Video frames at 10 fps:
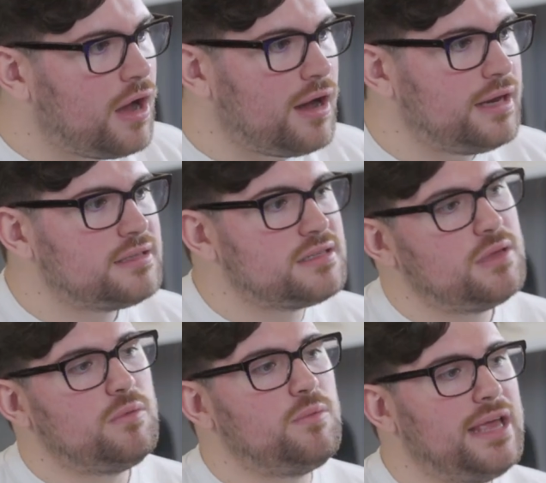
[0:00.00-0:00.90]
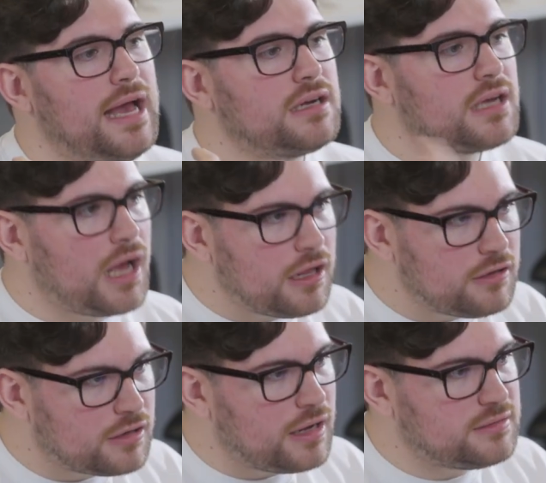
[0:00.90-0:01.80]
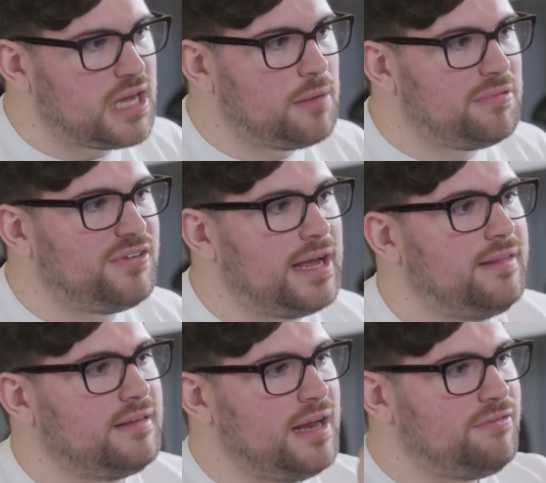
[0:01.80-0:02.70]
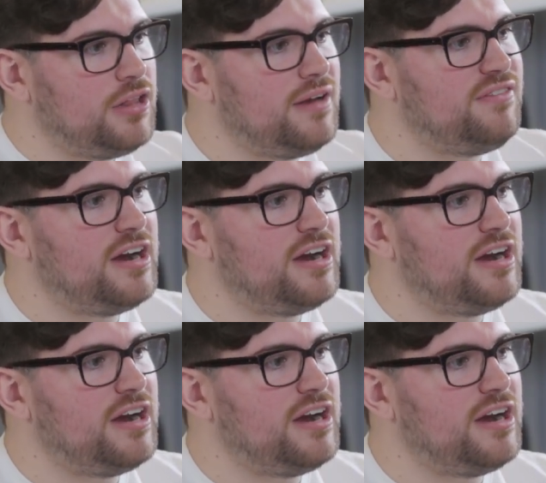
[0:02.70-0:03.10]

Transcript: on it so that when we add color on top of it, it's gonna have a lot of